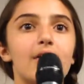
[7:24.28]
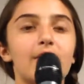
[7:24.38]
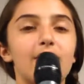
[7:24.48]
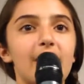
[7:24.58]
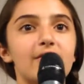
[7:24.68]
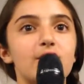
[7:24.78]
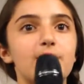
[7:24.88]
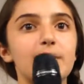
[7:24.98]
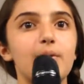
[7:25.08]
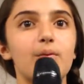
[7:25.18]
the
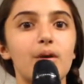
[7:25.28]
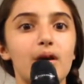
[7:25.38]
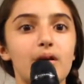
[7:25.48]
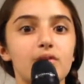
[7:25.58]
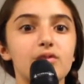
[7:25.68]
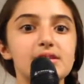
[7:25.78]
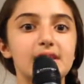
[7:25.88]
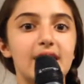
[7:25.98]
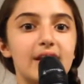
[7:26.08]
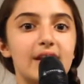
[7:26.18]
500 people were
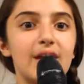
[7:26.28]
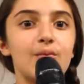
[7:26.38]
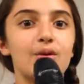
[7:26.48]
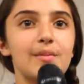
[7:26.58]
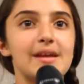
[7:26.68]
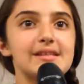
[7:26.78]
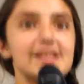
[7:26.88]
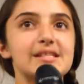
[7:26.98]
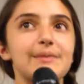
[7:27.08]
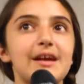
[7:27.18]
hallucinating, it wouldn't make
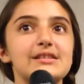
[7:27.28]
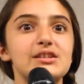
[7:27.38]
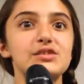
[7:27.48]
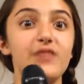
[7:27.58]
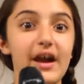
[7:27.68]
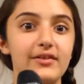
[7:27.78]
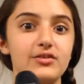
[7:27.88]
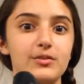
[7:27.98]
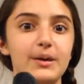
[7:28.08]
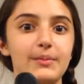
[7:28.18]
sense because there's
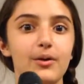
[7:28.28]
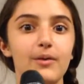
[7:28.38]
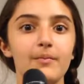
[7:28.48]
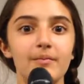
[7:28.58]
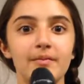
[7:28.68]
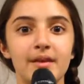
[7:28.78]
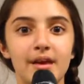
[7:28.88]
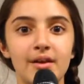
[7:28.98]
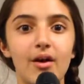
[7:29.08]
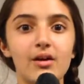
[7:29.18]
500 people.
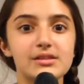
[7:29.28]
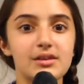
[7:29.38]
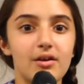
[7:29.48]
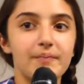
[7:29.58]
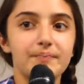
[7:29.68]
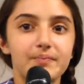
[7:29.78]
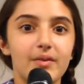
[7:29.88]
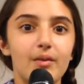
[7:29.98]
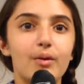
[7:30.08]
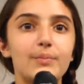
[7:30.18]
And also,
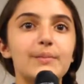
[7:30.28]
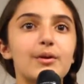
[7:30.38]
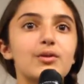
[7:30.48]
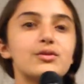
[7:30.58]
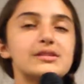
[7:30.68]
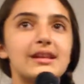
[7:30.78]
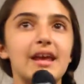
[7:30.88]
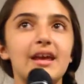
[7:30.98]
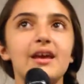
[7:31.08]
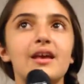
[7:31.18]
when people
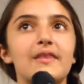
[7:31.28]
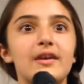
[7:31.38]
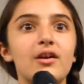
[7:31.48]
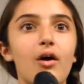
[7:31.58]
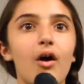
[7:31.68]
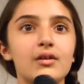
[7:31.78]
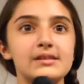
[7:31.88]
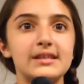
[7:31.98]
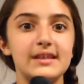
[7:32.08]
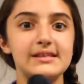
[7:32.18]
hallucinate, they don't
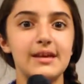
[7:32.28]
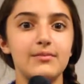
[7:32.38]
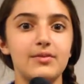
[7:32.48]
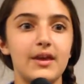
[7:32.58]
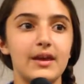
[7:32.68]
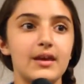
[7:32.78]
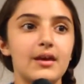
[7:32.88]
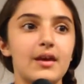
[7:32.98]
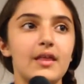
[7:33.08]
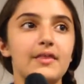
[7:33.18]
all see the same thing.
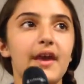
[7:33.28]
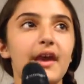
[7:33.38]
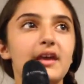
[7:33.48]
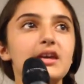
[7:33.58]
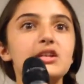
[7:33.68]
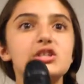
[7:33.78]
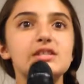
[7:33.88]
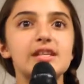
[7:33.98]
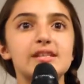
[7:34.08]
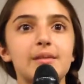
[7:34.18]
They each
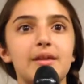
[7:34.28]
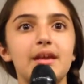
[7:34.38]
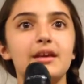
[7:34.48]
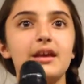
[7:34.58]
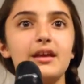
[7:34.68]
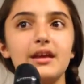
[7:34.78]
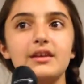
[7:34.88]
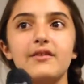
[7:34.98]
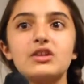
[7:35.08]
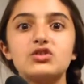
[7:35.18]
see something
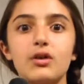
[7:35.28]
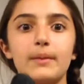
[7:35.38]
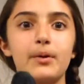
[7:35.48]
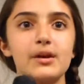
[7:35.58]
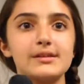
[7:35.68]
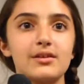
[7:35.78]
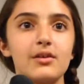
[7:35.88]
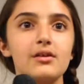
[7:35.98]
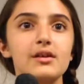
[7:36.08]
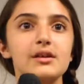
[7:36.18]
individual and
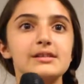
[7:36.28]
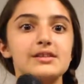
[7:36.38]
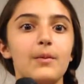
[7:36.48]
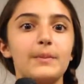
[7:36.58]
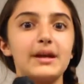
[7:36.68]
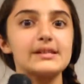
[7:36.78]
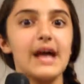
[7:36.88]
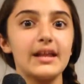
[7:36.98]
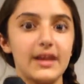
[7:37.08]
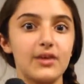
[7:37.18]
personal. So because
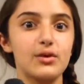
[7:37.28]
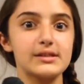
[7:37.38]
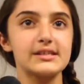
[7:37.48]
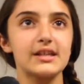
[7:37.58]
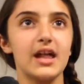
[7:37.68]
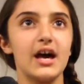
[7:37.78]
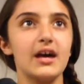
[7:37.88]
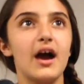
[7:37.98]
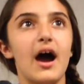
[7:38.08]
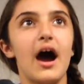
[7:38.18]
I like horses a lot,
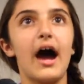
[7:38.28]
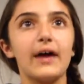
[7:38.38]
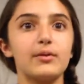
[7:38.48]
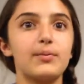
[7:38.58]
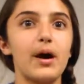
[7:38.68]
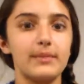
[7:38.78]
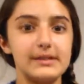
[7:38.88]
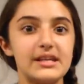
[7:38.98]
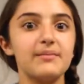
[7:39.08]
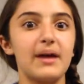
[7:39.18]
I would
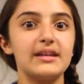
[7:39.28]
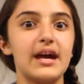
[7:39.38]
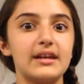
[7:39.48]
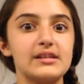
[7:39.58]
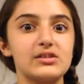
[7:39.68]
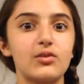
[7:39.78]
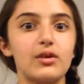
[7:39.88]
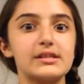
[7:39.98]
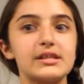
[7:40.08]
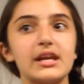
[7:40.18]
probably see my dad as a
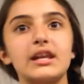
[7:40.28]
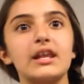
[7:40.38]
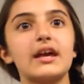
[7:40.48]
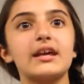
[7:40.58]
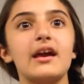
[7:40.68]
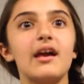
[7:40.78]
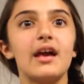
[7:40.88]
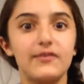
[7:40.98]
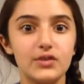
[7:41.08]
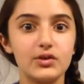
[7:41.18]
horse. And like,
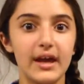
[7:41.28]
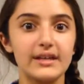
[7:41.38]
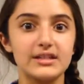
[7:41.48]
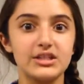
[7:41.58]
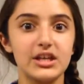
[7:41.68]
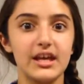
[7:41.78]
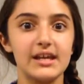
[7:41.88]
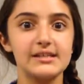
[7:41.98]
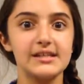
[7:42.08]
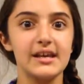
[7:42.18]
if you liked
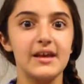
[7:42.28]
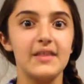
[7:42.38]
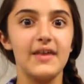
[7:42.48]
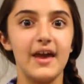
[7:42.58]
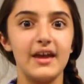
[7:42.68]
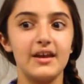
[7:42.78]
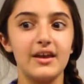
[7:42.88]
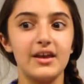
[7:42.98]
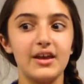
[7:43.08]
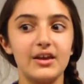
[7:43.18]
chickens,
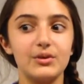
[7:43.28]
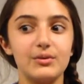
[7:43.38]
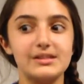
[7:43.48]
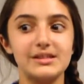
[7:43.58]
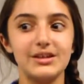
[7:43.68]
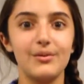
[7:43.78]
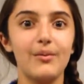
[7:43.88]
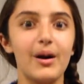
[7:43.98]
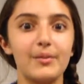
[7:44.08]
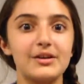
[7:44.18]
then you would see your
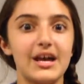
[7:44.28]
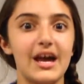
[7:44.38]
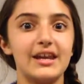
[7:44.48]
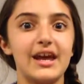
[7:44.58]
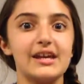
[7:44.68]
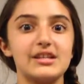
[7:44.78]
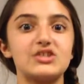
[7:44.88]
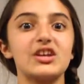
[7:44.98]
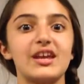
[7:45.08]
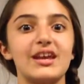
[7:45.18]
mom or dad as a
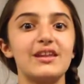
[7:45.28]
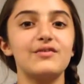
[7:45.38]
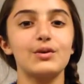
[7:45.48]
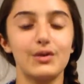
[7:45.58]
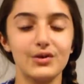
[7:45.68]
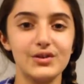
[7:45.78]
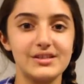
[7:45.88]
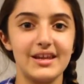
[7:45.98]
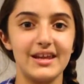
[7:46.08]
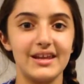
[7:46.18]
chicken if you were
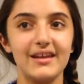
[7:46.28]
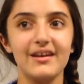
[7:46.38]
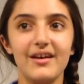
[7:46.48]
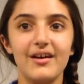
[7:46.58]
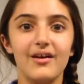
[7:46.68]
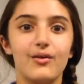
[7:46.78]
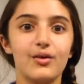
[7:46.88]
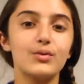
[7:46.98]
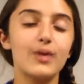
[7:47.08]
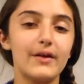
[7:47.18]
hallucinating,
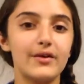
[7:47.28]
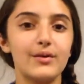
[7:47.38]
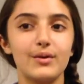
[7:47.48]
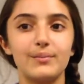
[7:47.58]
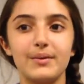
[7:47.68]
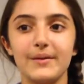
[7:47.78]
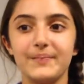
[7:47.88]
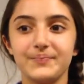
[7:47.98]
or whoever it would be.